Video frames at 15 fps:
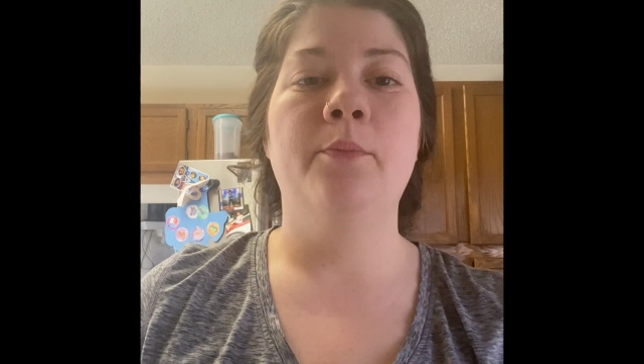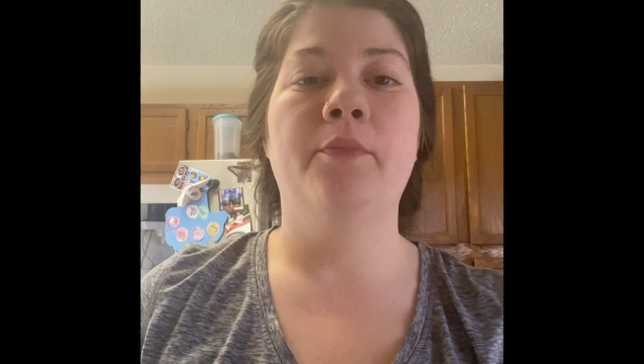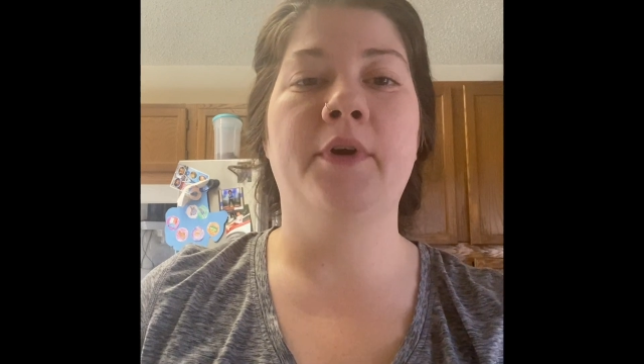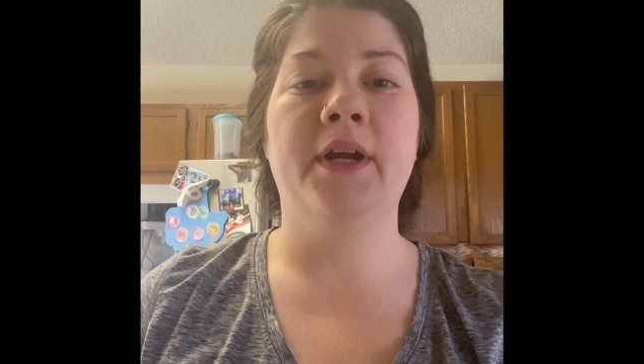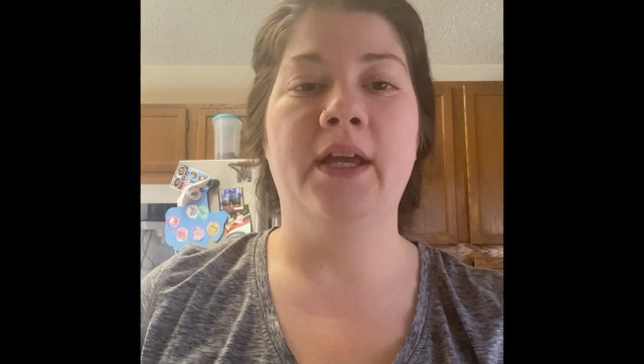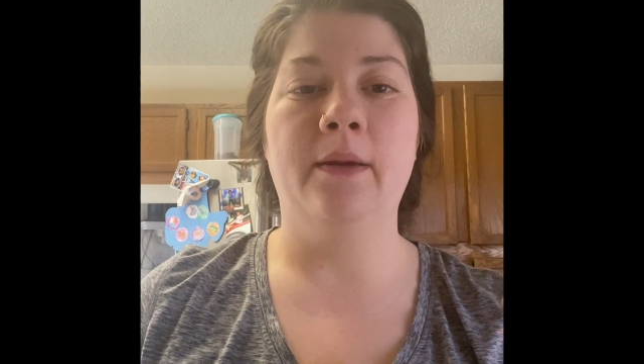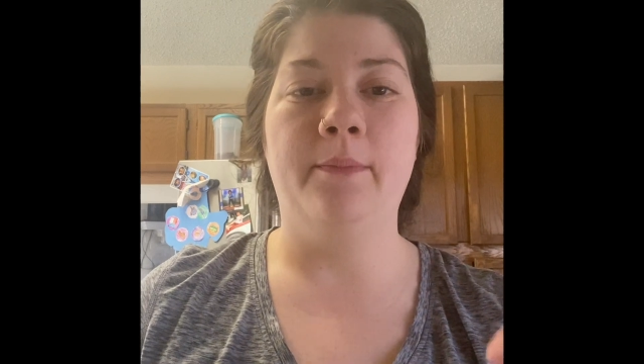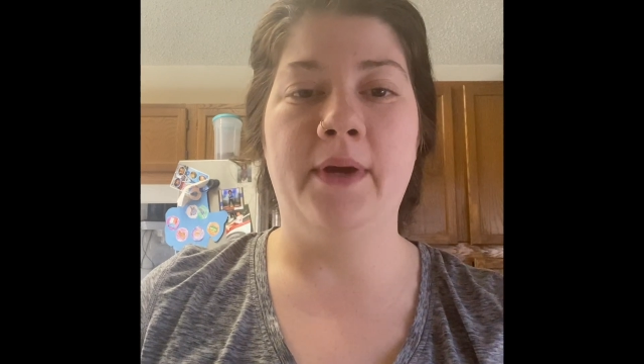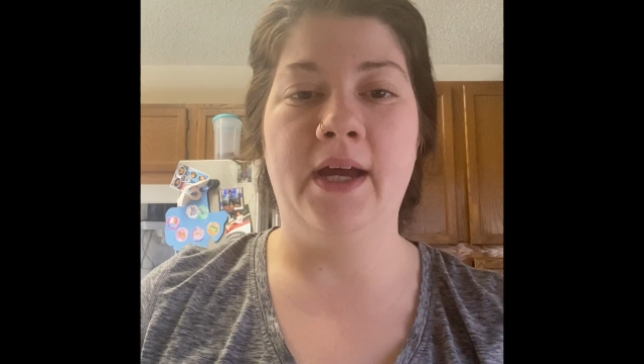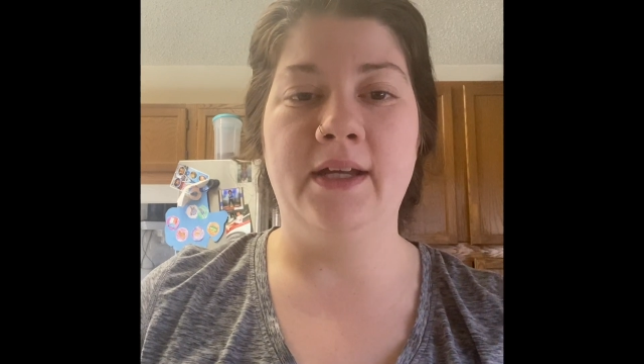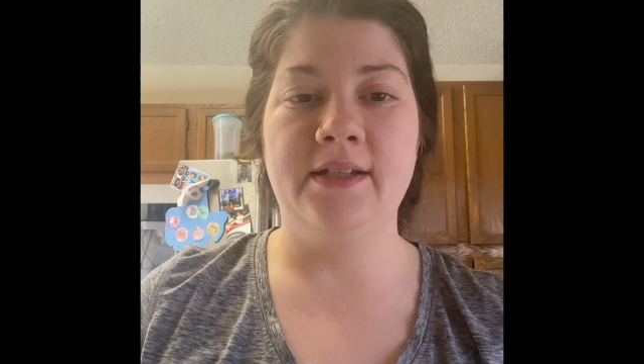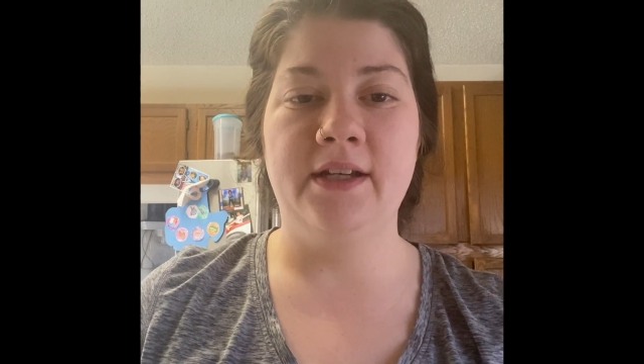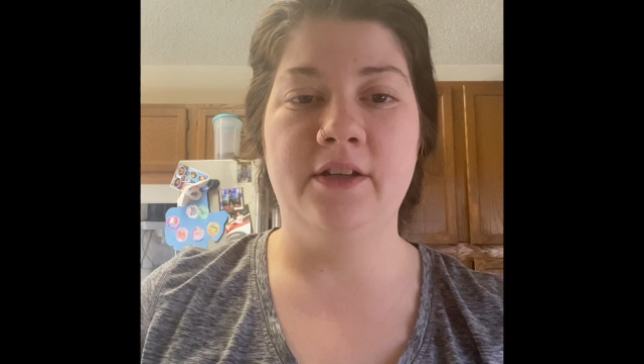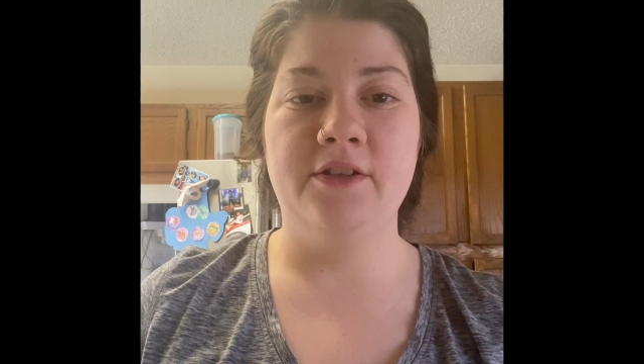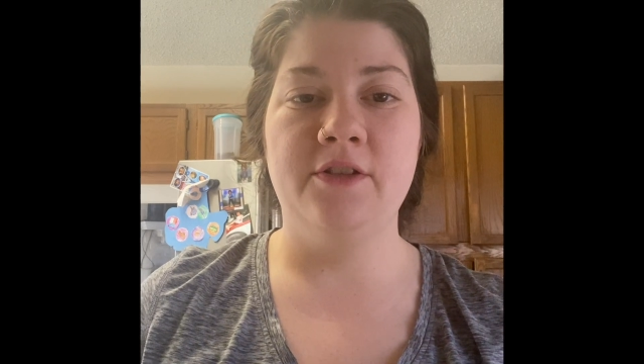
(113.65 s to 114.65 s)
bring it back
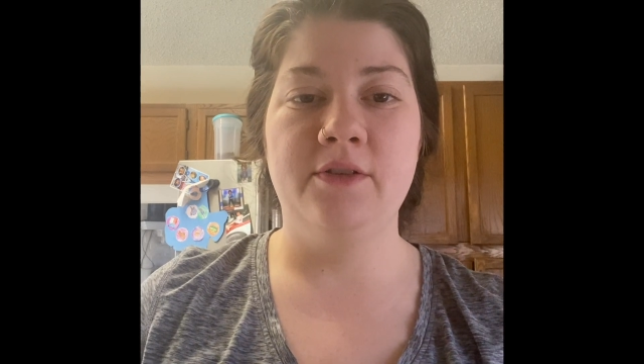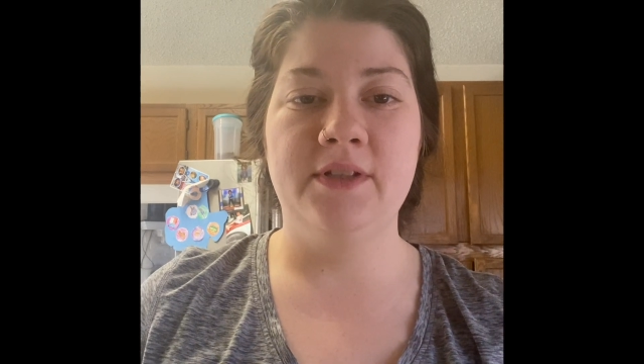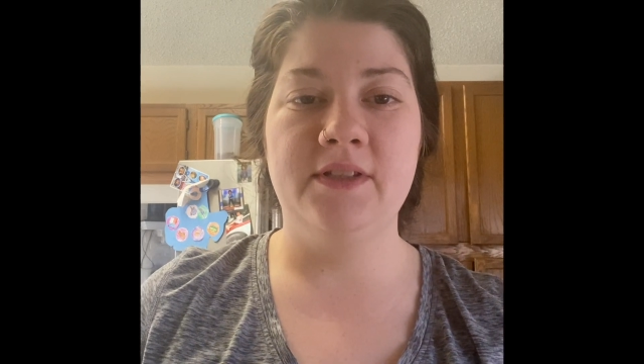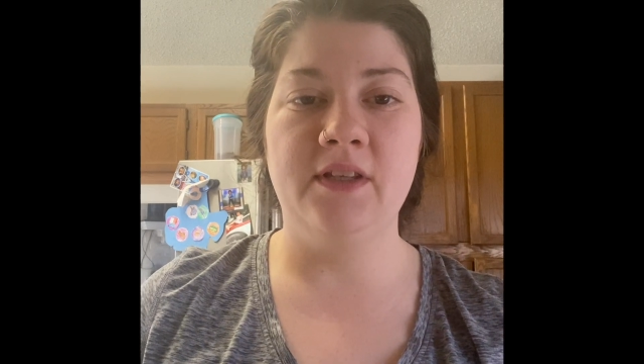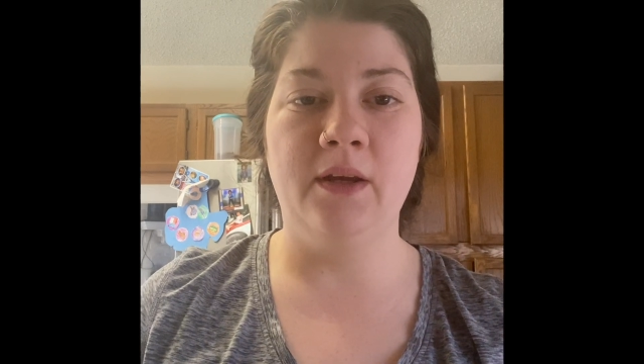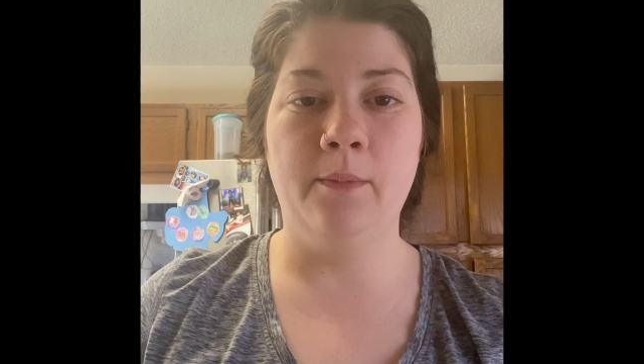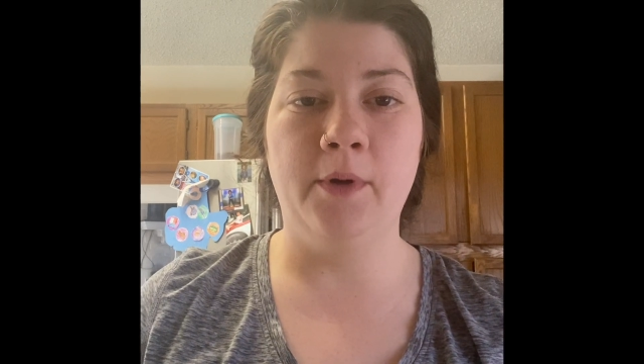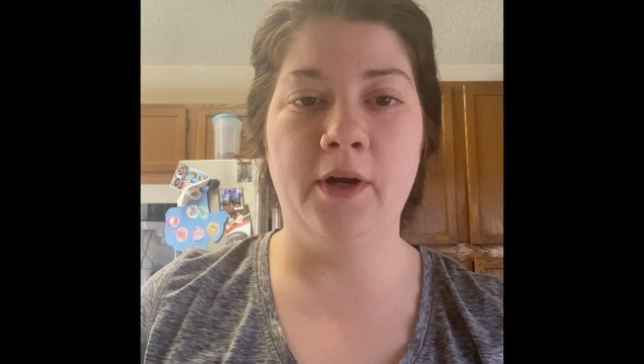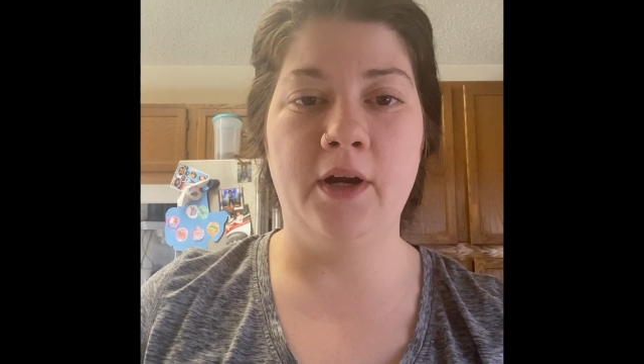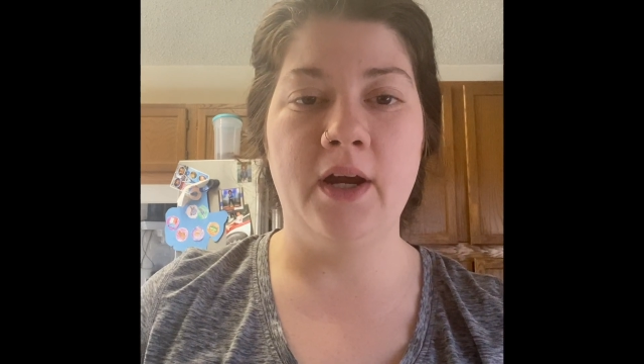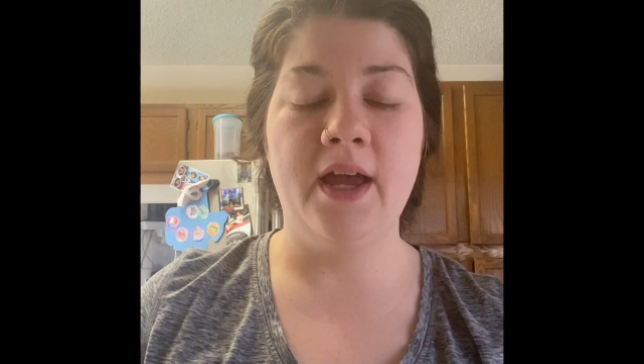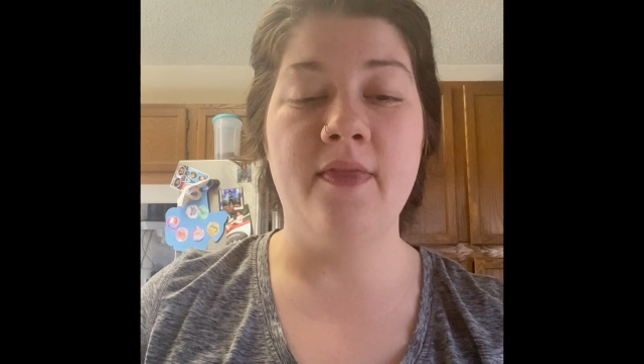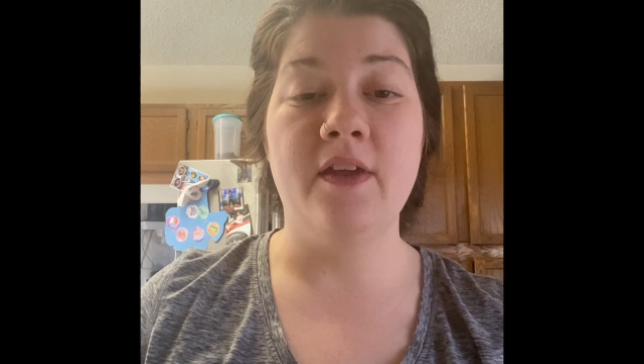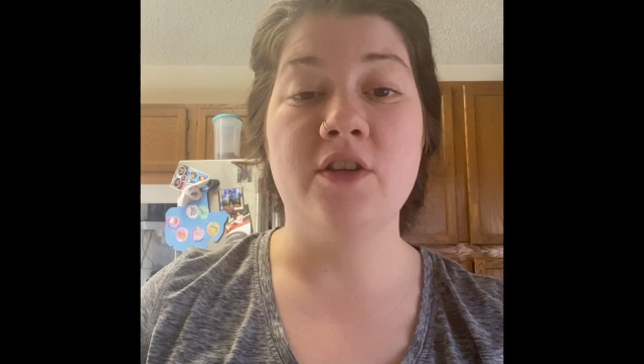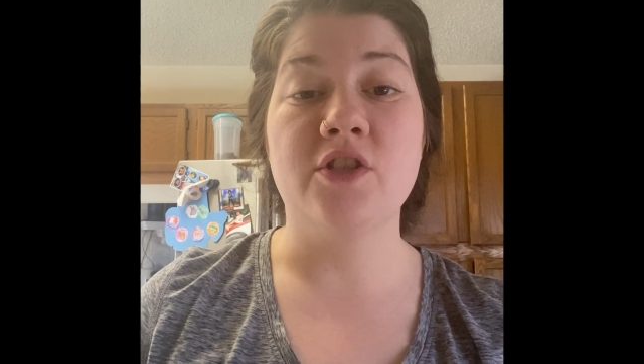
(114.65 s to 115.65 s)
down to a simmer,
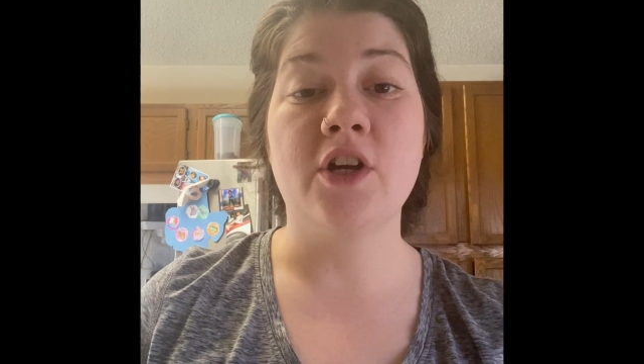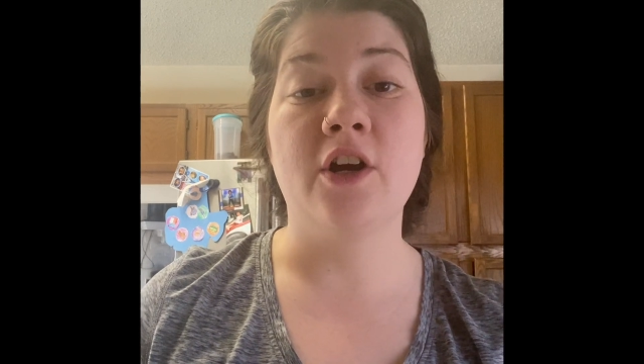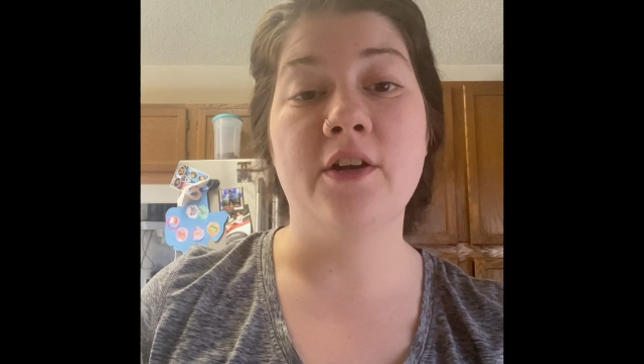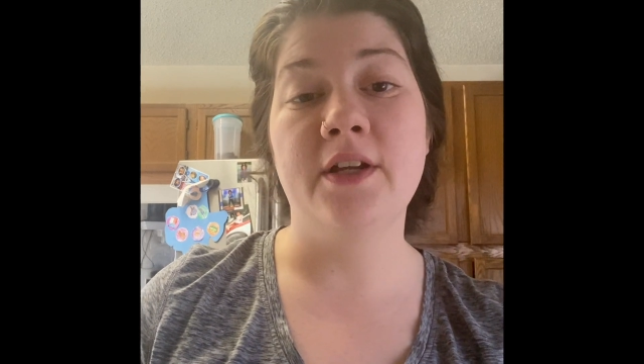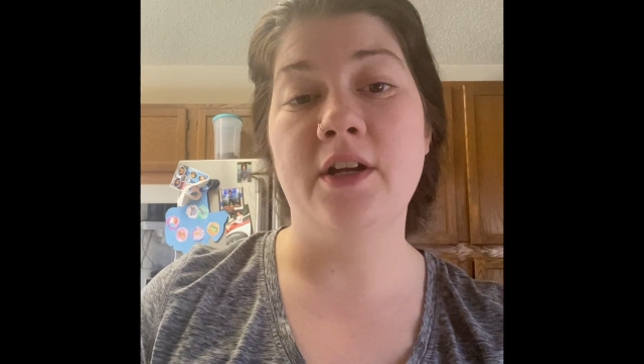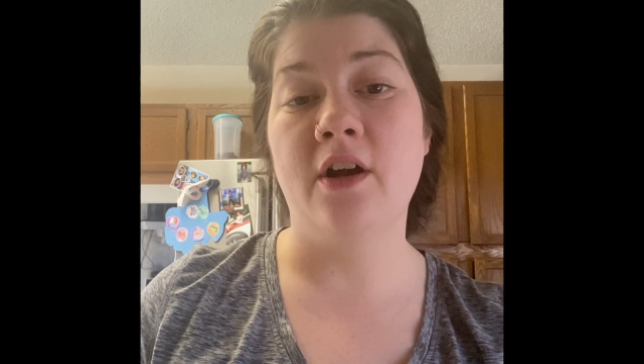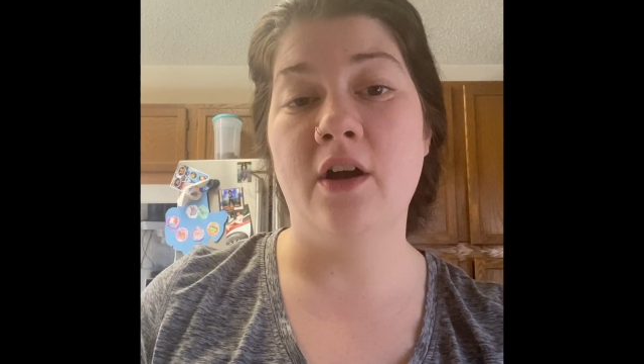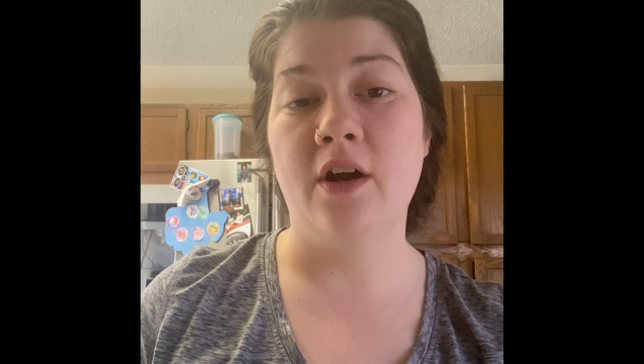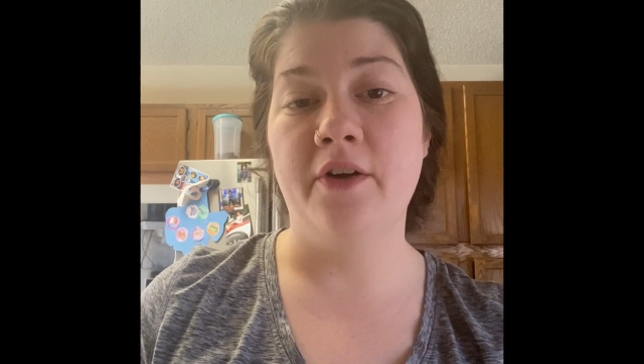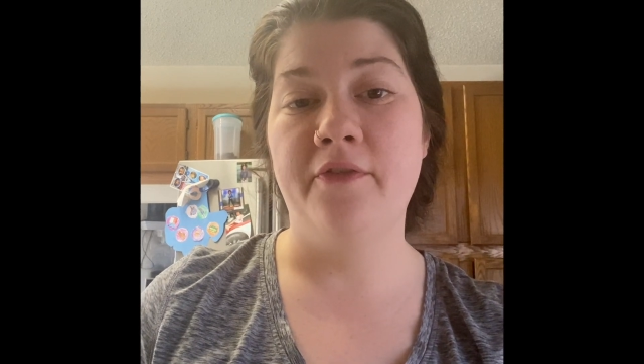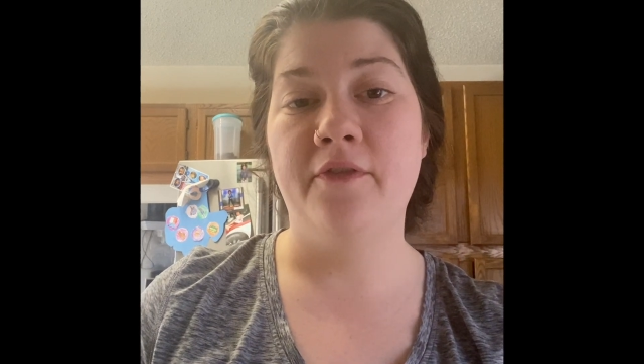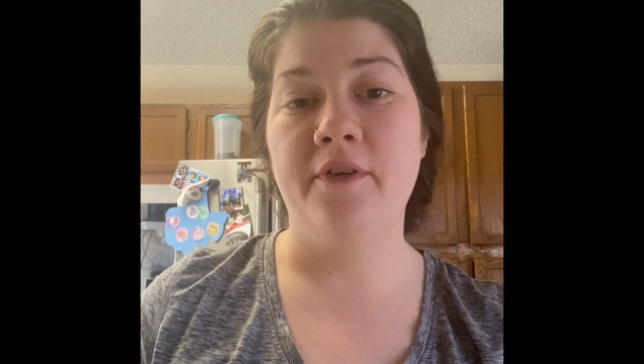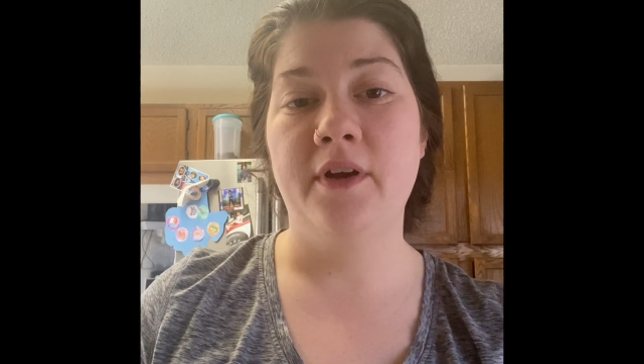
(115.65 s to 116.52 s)
and then turn it off.